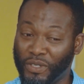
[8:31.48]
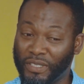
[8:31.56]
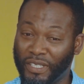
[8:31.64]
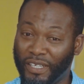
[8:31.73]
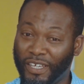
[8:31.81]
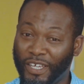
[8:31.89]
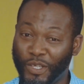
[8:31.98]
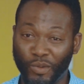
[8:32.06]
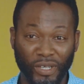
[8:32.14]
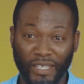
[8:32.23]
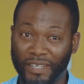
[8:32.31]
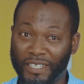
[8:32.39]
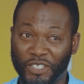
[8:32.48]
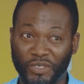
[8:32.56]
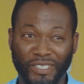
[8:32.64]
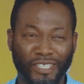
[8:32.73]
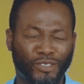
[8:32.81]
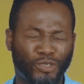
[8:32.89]
because you walk down the
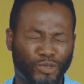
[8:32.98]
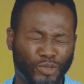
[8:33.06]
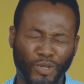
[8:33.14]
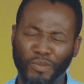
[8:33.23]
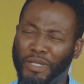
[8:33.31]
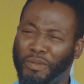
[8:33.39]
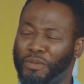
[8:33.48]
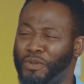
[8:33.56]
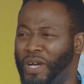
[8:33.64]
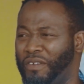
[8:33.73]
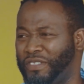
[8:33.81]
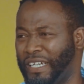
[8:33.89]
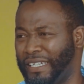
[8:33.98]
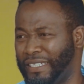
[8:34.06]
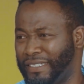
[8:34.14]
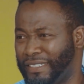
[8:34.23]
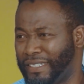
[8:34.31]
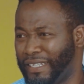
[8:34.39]
street, there's so many people who have
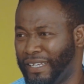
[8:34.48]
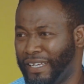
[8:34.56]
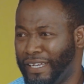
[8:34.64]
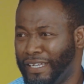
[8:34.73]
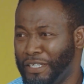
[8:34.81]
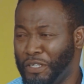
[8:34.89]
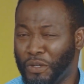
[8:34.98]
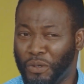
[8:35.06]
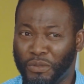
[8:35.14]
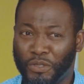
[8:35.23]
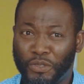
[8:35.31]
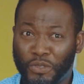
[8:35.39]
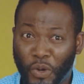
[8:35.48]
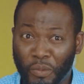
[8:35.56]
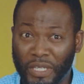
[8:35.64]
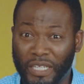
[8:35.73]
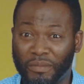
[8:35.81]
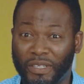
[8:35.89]
talent,
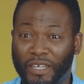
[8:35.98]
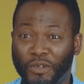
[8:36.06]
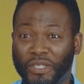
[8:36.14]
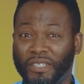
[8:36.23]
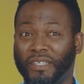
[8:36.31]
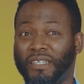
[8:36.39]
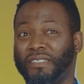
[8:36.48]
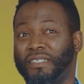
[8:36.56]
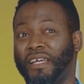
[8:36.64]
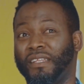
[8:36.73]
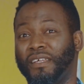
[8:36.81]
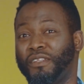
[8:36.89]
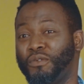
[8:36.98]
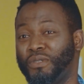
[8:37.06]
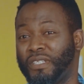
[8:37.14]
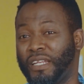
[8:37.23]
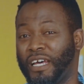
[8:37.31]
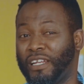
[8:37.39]
so many, but the only thing is that there are
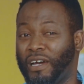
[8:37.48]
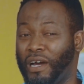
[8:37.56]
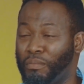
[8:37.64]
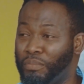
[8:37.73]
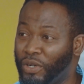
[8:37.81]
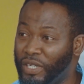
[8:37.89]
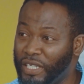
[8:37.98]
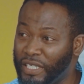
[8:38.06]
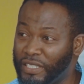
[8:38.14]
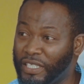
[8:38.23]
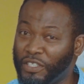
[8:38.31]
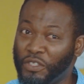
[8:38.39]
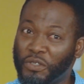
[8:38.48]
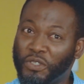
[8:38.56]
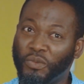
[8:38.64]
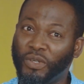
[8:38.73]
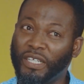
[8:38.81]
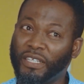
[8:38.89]
those that are unpolished,
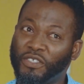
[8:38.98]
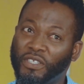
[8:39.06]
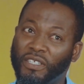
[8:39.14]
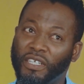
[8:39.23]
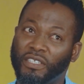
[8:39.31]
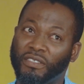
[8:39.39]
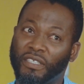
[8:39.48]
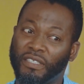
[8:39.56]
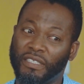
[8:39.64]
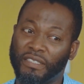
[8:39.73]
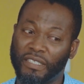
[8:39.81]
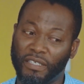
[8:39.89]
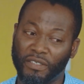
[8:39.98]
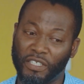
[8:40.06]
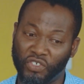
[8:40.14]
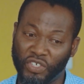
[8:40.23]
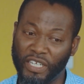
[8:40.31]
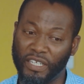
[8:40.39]
so what the
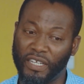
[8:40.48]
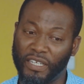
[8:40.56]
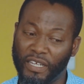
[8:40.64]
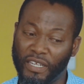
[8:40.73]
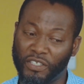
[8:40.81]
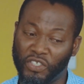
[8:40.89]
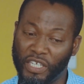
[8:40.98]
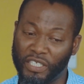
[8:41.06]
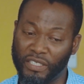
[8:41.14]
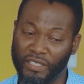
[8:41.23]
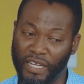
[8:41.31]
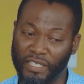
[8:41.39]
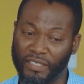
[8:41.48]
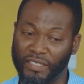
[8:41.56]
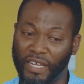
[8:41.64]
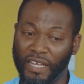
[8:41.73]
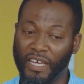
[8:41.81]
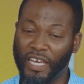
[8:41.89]
skill, the training and education
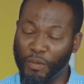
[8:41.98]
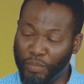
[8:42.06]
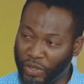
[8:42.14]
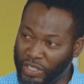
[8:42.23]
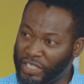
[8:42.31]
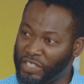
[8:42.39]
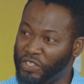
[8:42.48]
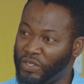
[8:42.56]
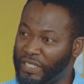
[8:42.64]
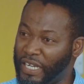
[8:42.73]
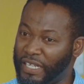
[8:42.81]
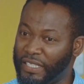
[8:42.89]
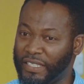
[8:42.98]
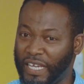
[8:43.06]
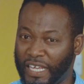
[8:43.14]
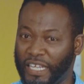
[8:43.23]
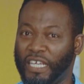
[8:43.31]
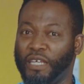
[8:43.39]
does is that it polishes your
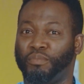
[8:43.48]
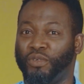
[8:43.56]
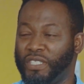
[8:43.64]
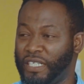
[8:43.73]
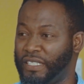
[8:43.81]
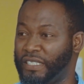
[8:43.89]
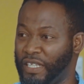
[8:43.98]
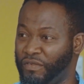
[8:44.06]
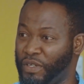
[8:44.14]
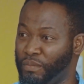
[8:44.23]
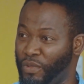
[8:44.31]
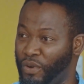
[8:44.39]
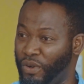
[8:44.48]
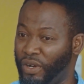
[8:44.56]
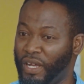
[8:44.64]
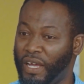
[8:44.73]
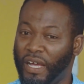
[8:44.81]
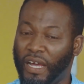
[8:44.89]
talent and it projects it even
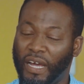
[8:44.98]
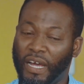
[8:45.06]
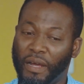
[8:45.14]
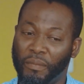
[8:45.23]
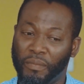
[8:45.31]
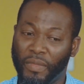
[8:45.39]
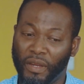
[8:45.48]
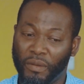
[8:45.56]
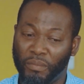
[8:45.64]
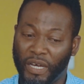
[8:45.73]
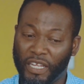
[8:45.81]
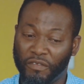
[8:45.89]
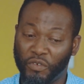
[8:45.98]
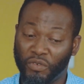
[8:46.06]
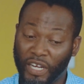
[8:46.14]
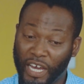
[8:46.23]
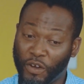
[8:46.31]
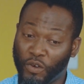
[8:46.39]
more. But if
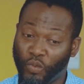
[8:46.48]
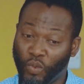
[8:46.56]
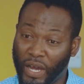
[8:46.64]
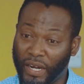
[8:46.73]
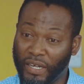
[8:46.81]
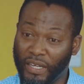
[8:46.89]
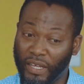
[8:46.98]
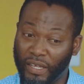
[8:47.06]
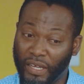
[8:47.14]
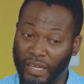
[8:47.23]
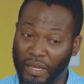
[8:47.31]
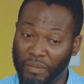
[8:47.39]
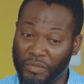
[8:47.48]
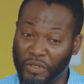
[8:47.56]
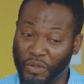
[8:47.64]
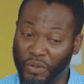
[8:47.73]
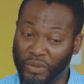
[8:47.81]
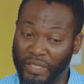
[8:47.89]
you rely on one,
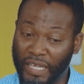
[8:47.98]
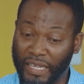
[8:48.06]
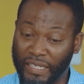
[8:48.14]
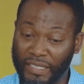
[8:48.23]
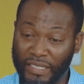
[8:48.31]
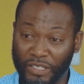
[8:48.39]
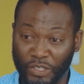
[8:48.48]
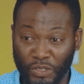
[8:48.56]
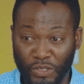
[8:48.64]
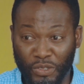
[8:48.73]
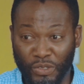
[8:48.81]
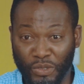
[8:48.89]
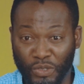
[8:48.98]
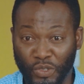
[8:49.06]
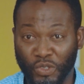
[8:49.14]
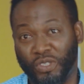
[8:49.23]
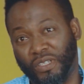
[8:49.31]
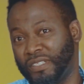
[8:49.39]
then
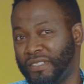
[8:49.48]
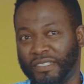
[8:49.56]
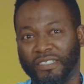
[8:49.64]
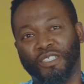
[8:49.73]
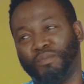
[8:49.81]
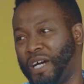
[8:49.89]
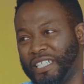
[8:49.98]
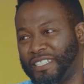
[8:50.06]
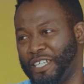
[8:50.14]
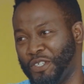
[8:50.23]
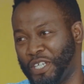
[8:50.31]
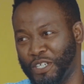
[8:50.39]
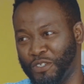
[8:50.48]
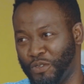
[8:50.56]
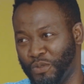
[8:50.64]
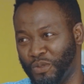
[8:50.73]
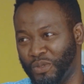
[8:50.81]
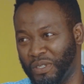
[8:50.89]
there's this much that you
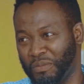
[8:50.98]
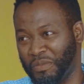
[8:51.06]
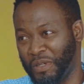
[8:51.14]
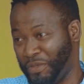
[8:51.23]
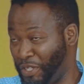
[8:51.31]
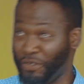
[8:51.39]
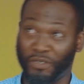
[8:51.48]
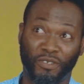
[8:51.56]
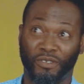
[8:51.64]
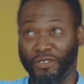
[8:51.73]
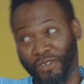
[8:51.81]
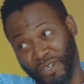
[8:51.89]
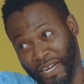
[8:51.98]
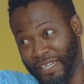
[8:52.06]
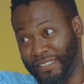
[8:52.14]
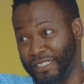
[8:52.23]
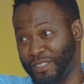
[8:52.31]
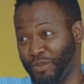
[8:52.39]
can do. Maybe your
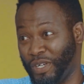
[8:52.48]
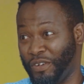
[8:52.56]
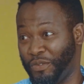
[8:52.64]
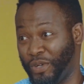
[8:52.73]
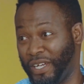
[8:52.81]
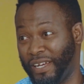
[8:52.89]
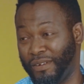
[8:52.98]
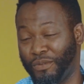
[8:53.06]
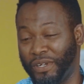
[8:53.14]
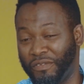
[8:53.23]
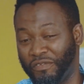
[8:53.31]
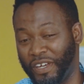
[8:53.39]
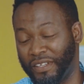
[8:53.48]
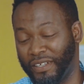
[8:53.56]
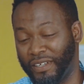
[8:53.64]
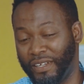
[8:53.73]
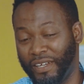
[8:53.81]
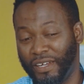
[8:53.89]
height is way further.